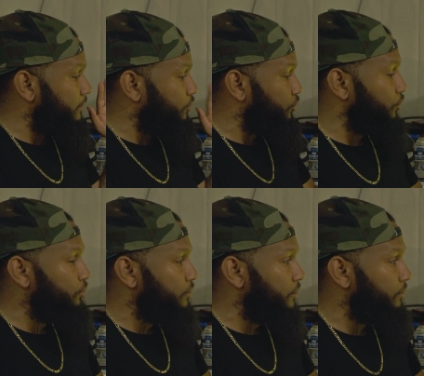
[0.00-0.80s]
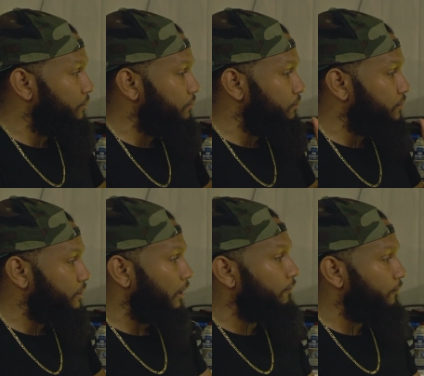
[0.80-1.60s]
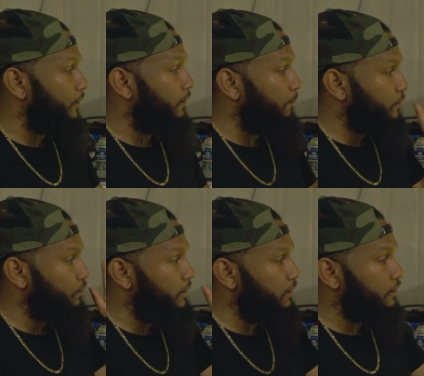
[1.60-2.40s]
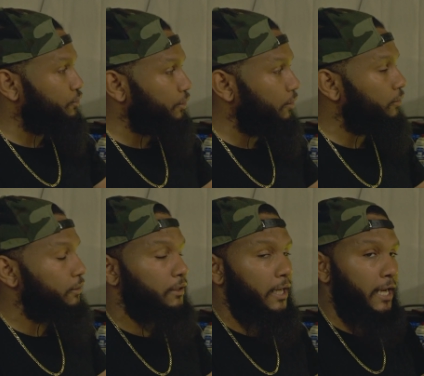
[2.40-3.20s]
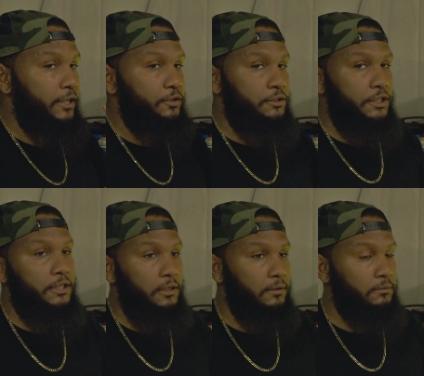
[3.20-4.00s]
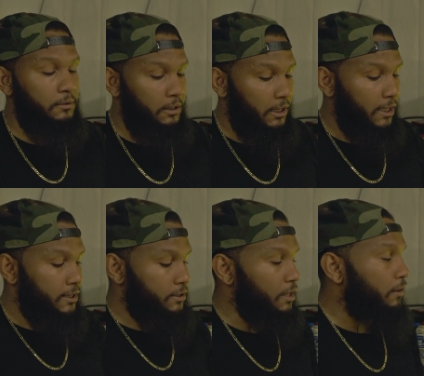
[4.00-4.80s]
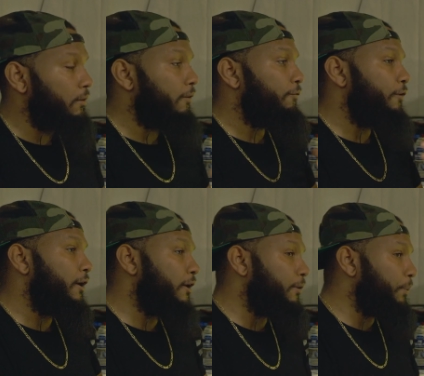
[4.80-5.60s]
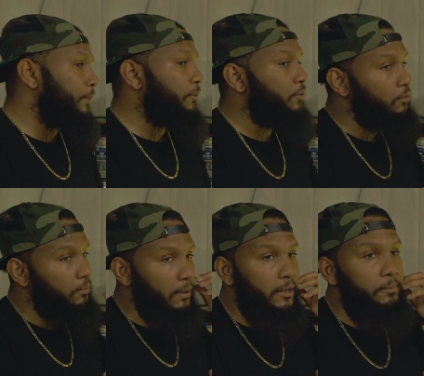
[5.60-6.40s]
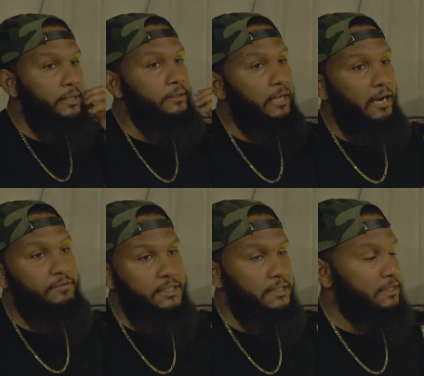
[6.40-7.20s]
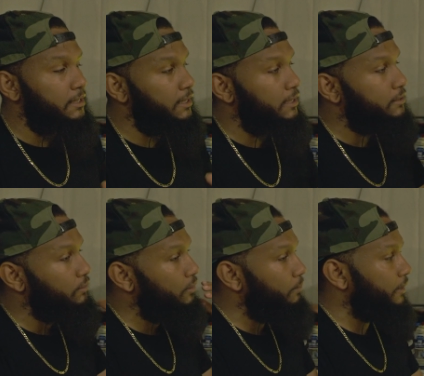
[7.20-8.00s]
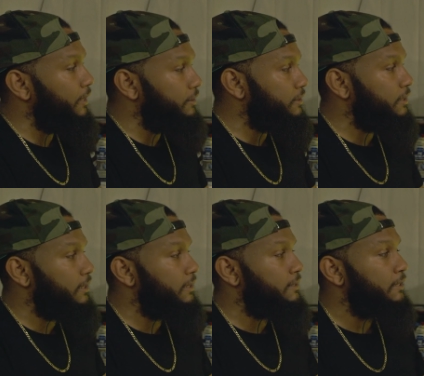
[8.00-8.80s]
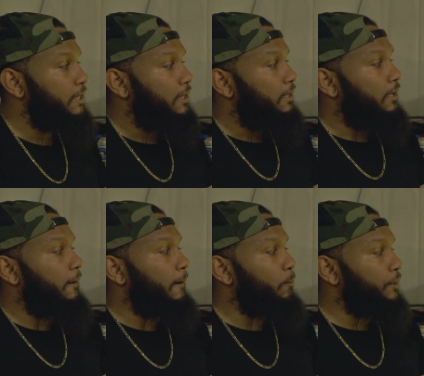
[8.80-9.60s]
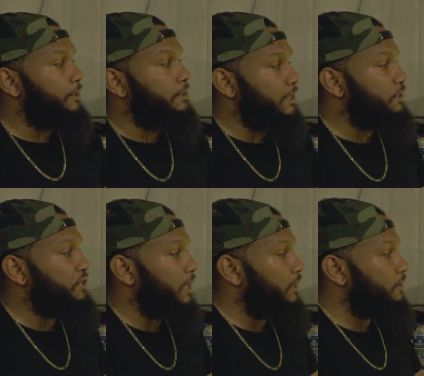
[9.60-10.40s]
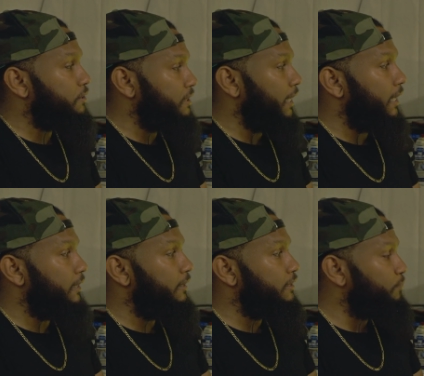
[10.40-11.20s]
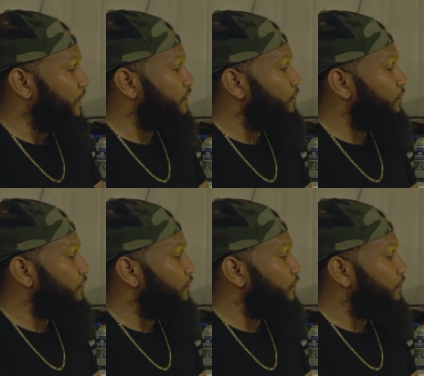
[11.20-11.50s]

due to software between the controller and your G-code. So for other people who may be novices to this or beginners to this, one of the things you gotta understand, especially